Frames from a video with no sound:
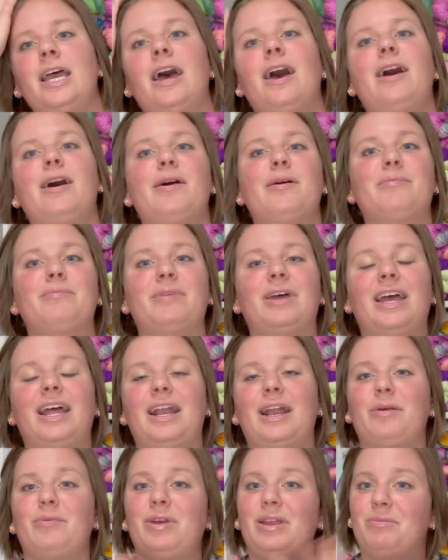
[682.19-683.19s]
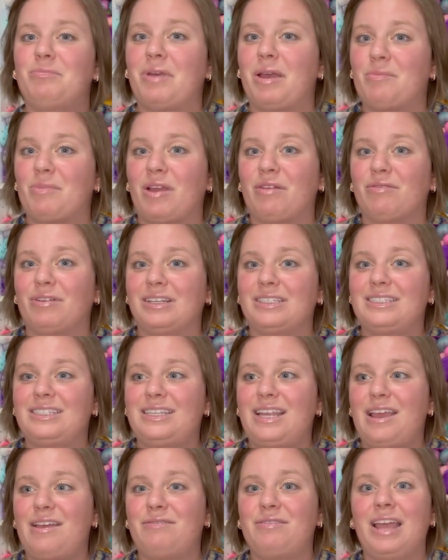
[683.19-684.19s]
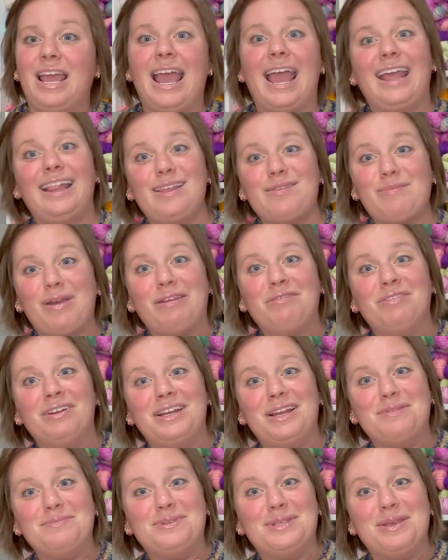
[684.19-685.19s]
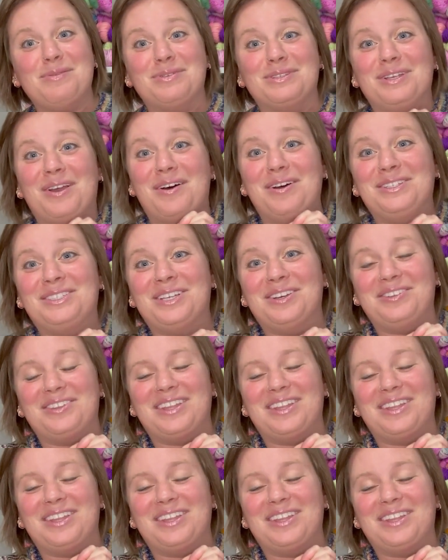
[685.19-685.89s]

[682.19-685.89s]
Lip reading: And I went and met my friend Steph, and then my friend MC was also